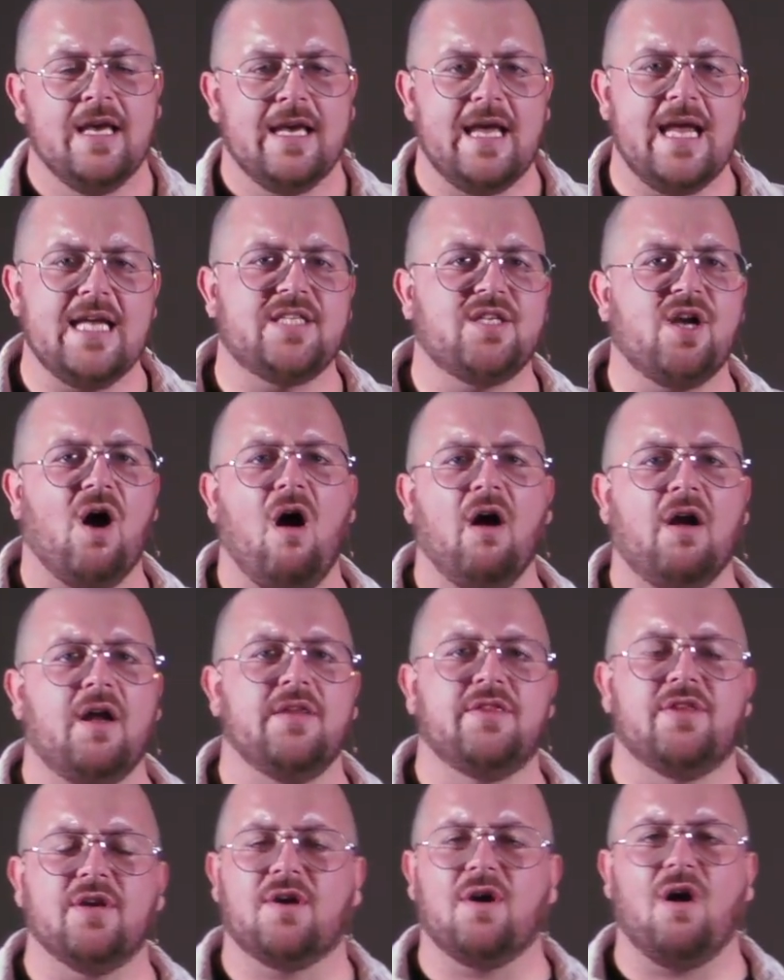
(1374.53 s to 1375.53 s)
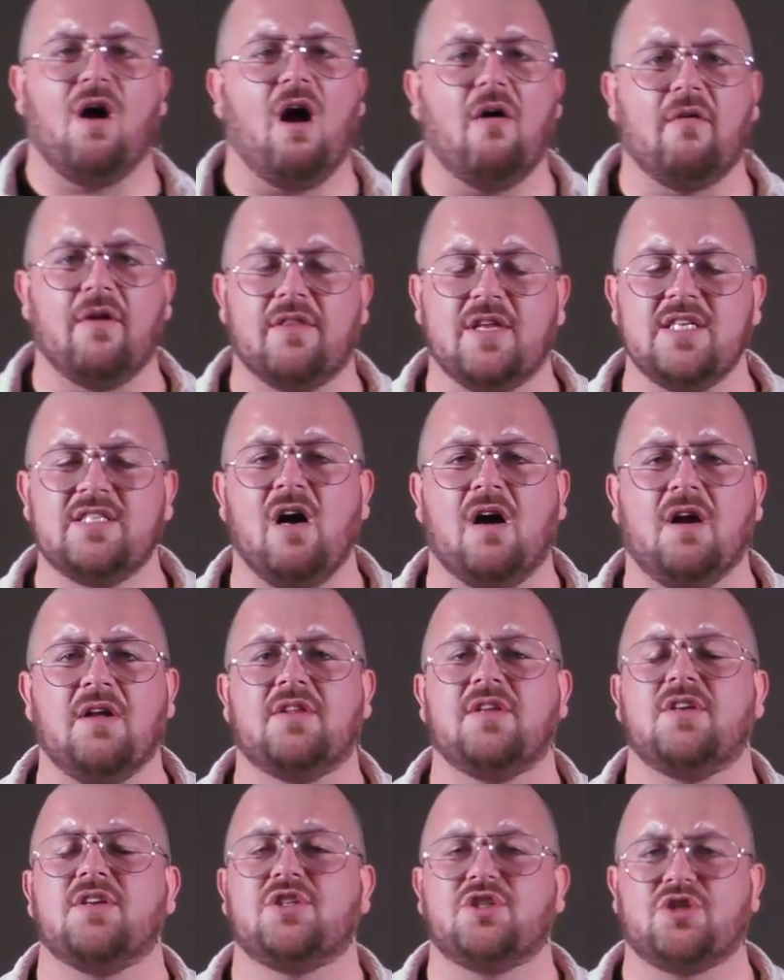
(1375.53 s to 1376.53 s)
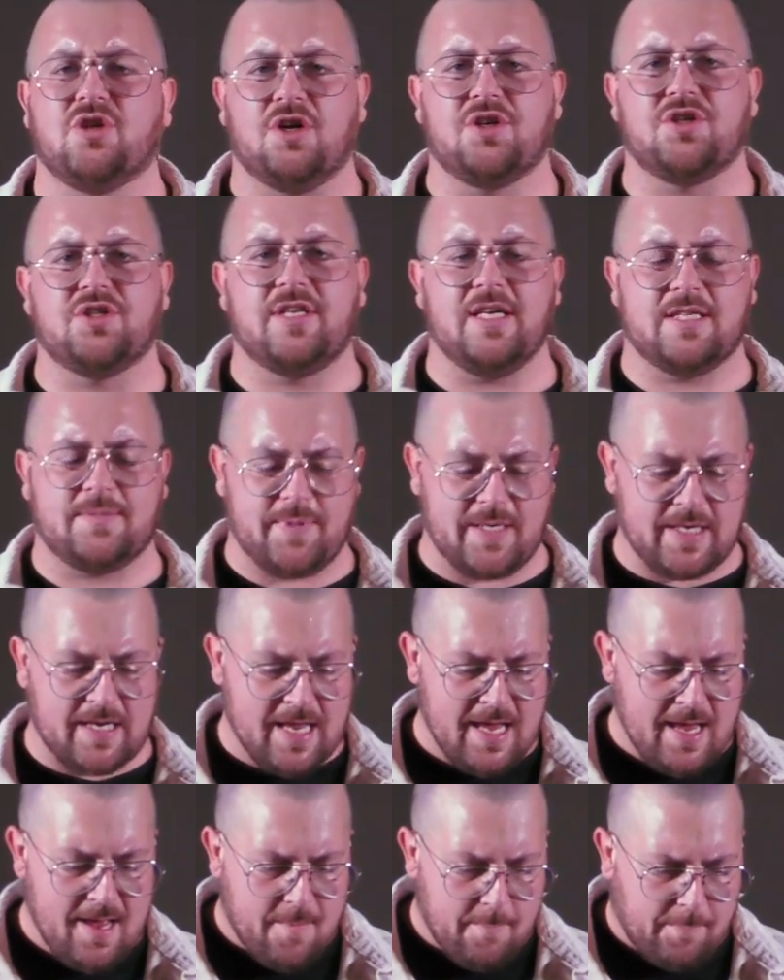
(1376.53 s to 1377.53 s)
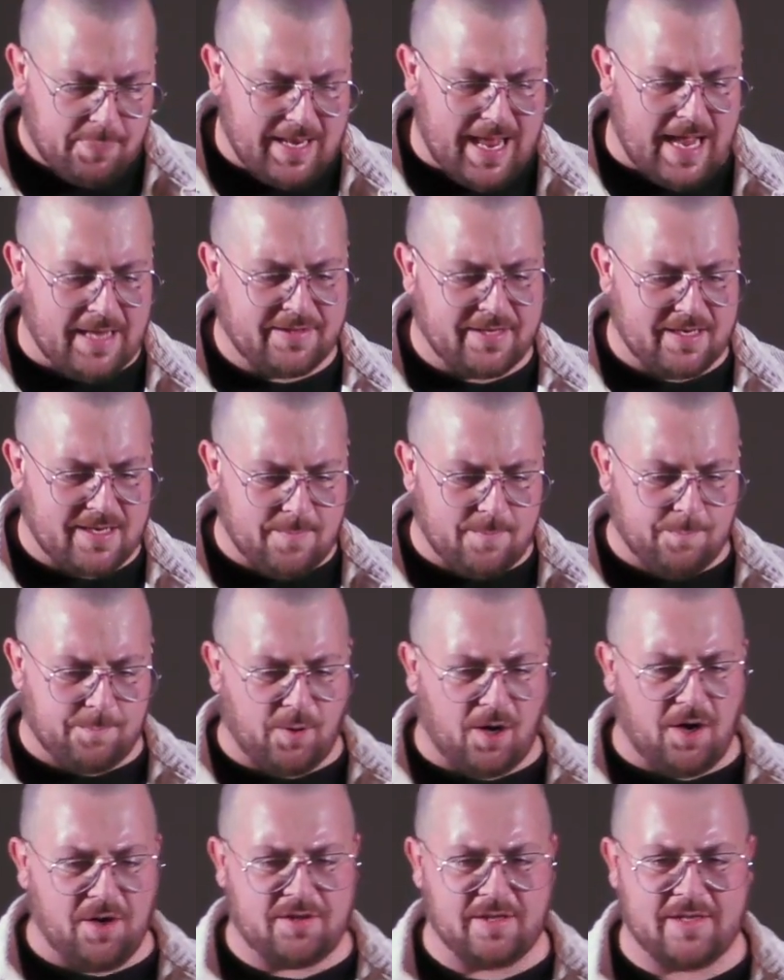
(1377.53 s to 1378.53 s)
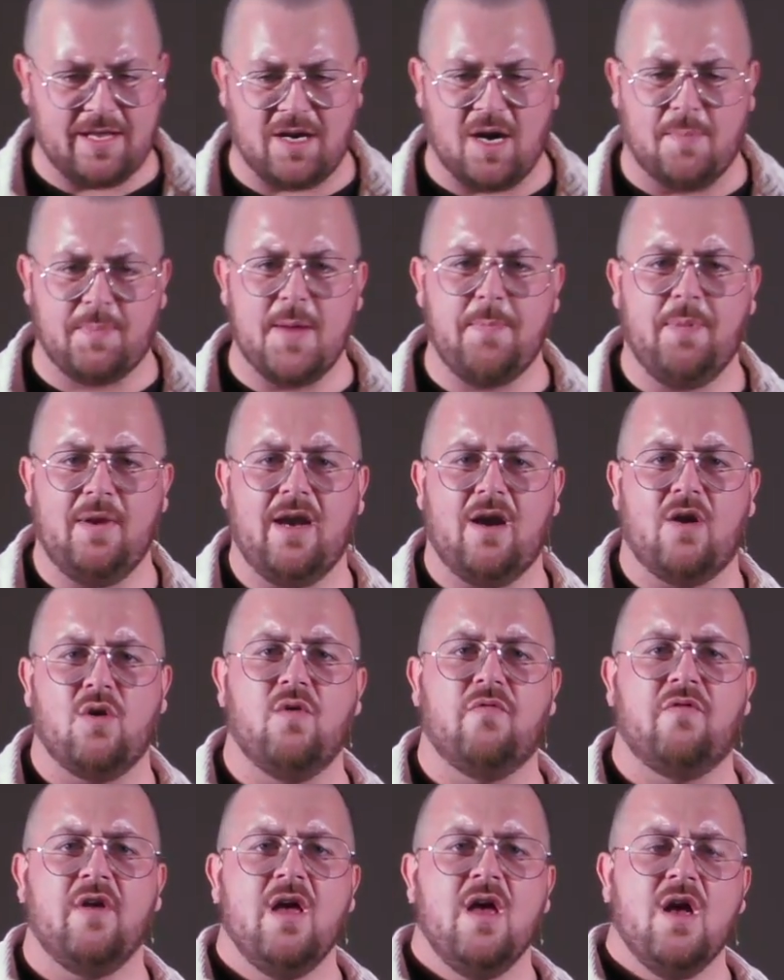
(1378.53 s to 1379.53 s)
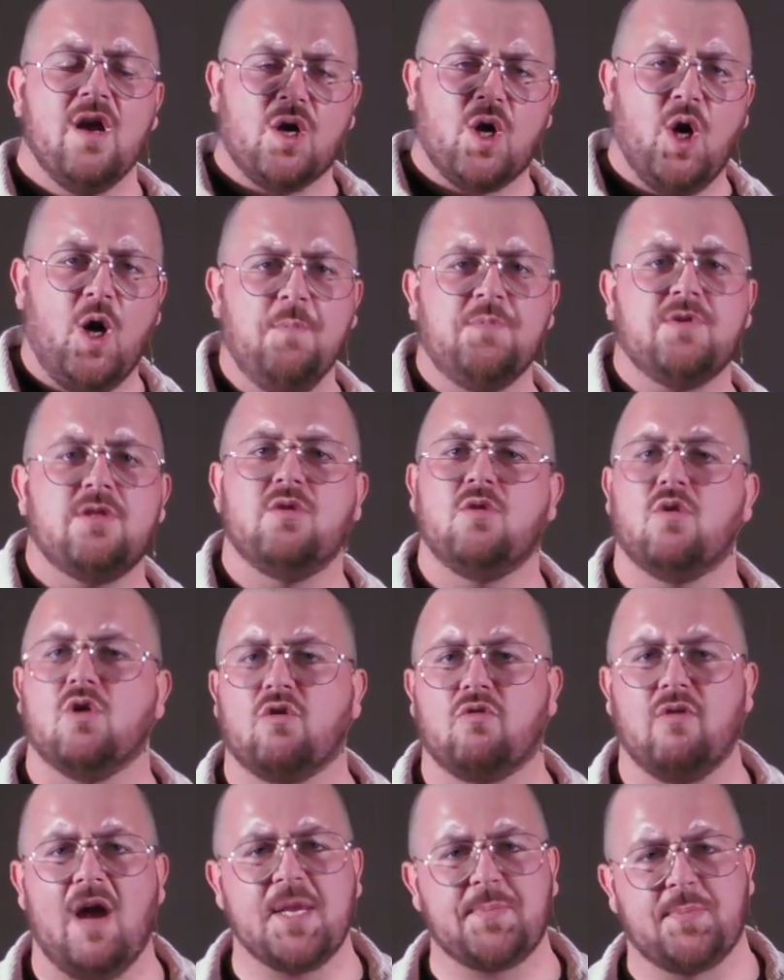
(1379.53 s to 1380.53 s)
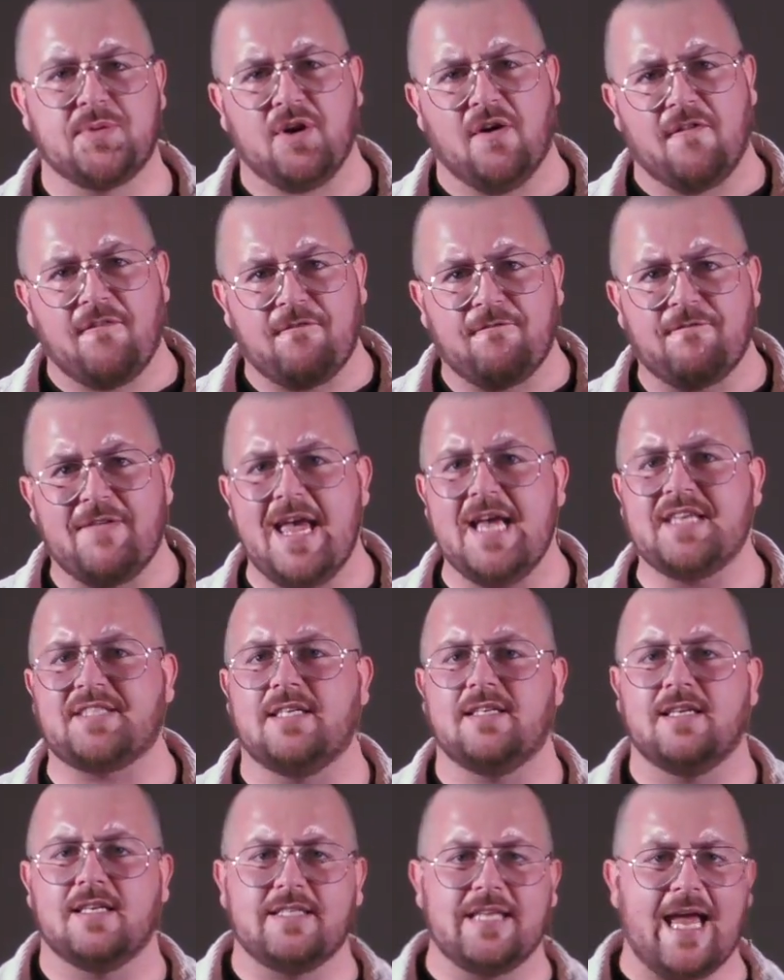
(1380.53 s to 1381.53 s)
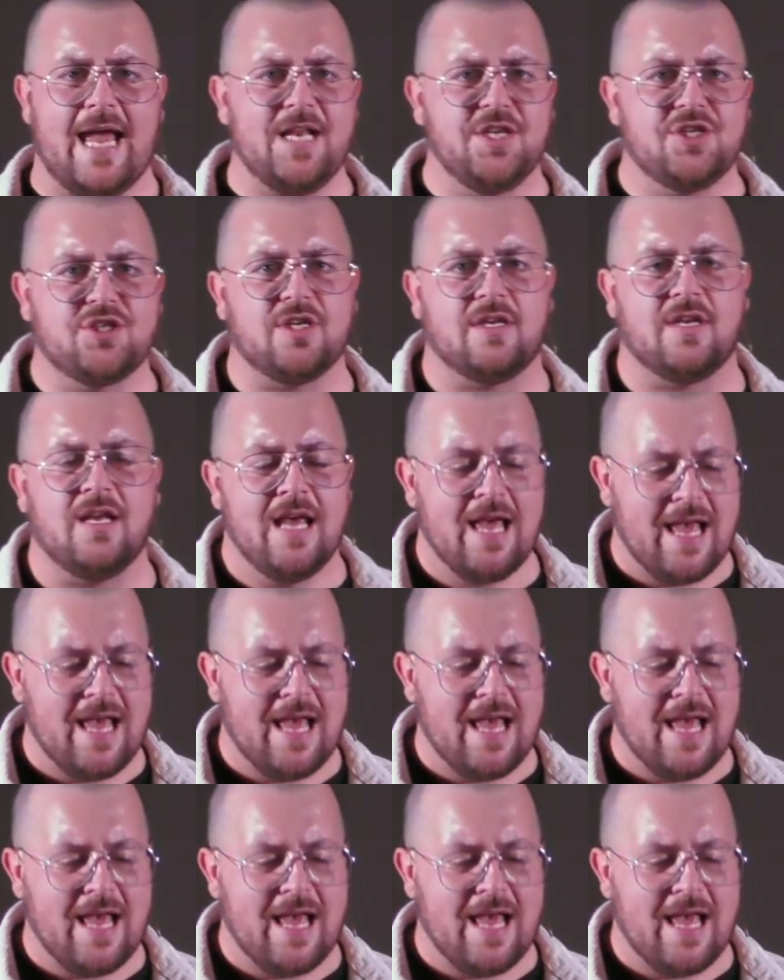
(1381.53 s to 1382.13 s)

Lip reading: He's talking to Corinth. He's talking to the church that's been planted and birthed. And there are people there who've come to know Christ, but they're facing the tension